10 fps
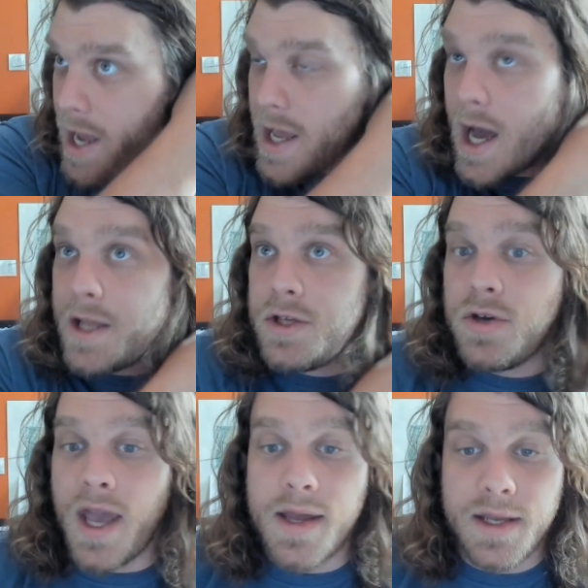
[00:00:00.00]
I you
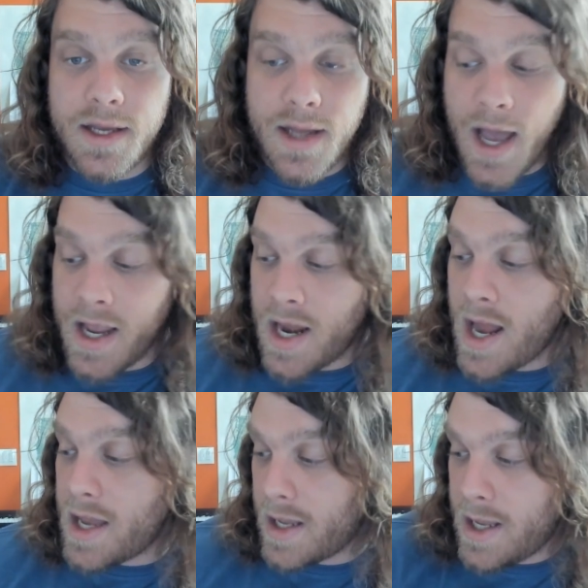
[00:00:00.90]
can't get I
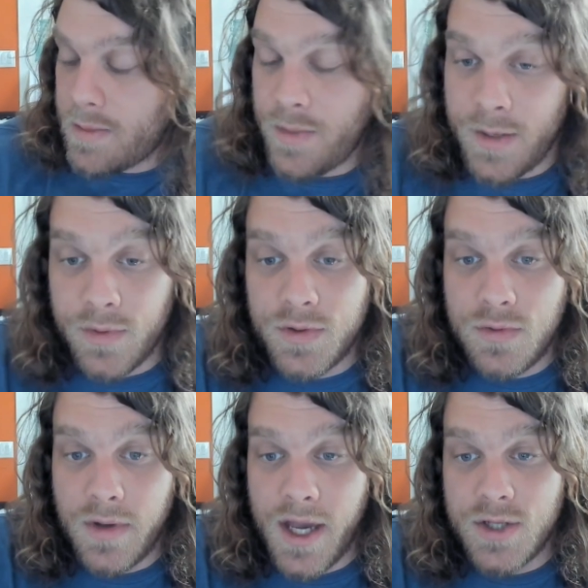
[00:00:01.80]
cannot get people to
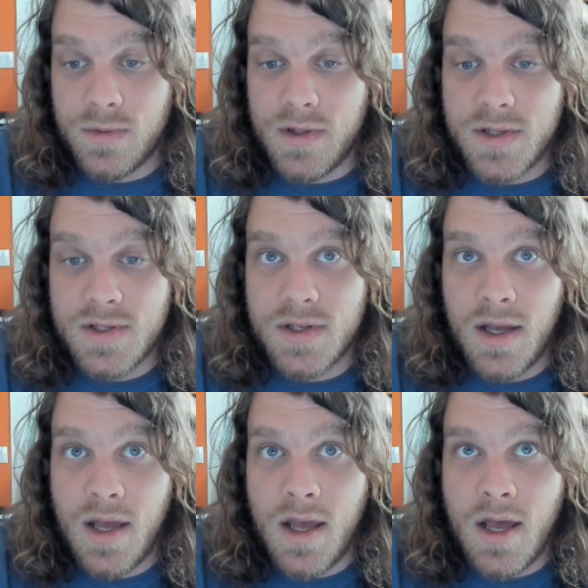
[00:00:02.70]
engage with this.
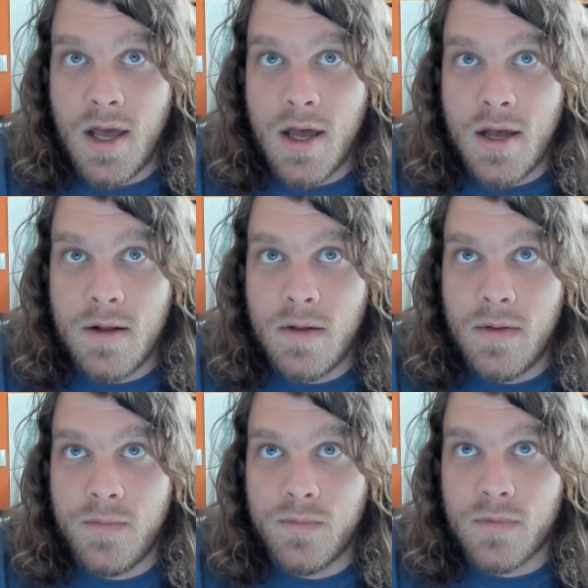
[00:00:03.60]

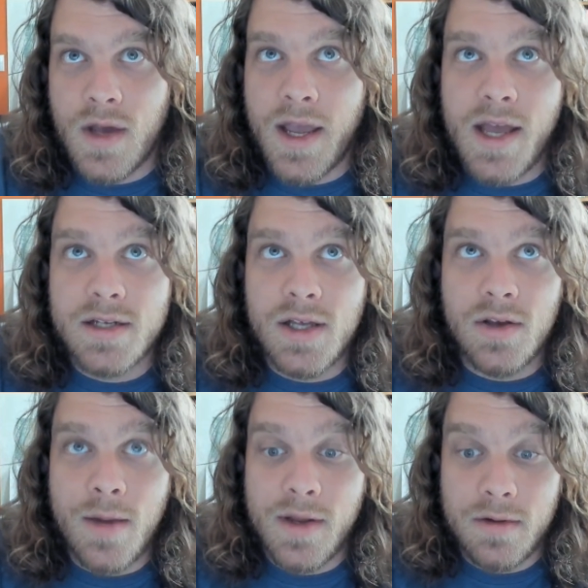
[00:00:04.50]
I can't tell you.
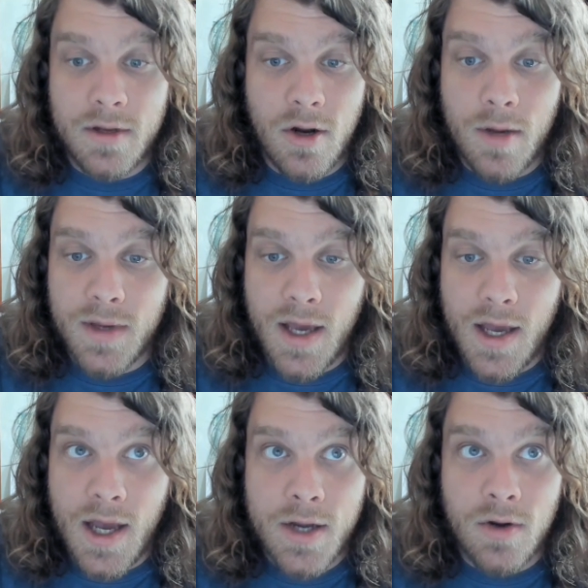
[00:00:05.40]
I mean, you know, I'm
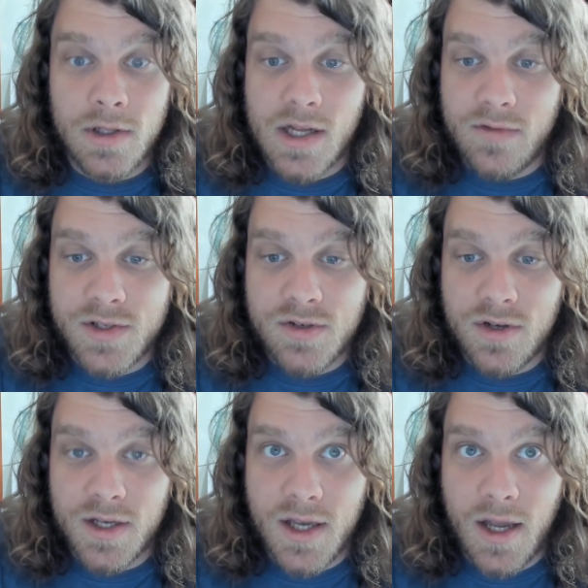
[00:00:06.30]
gay. I know a lot of
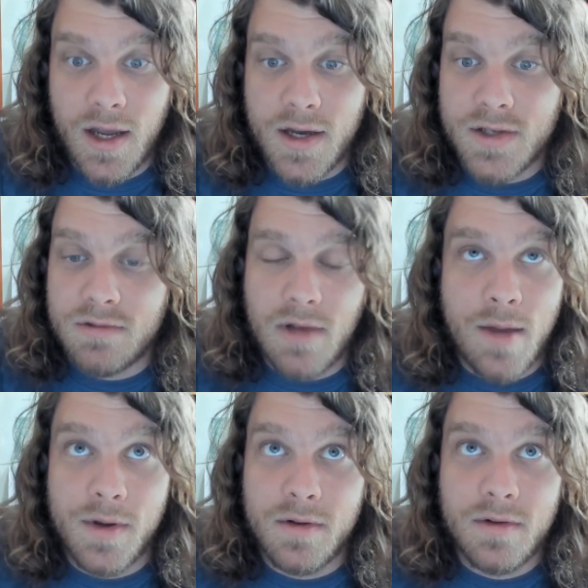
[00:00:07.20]
Australian gay guys. I
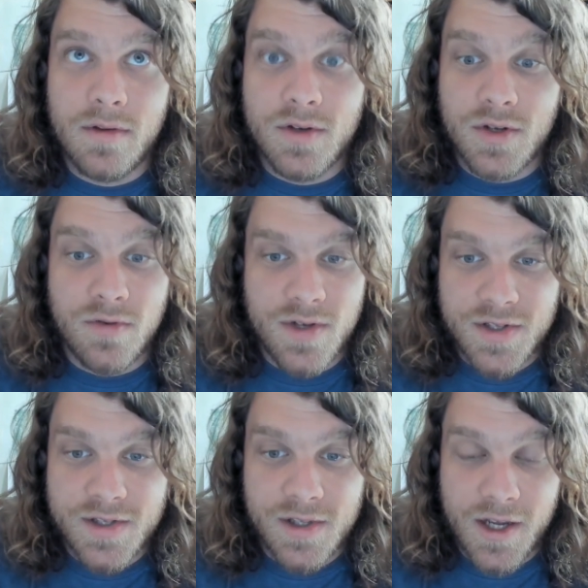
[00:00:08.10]
mean, there's good
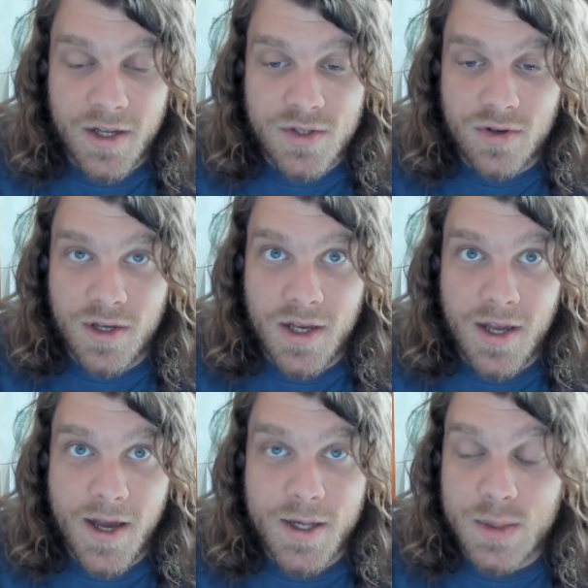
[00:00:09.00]
reasons to like Australian gay
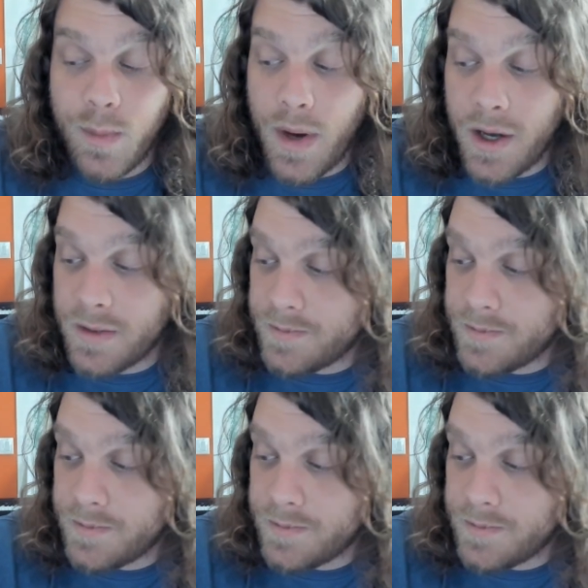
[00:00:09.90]
guys, but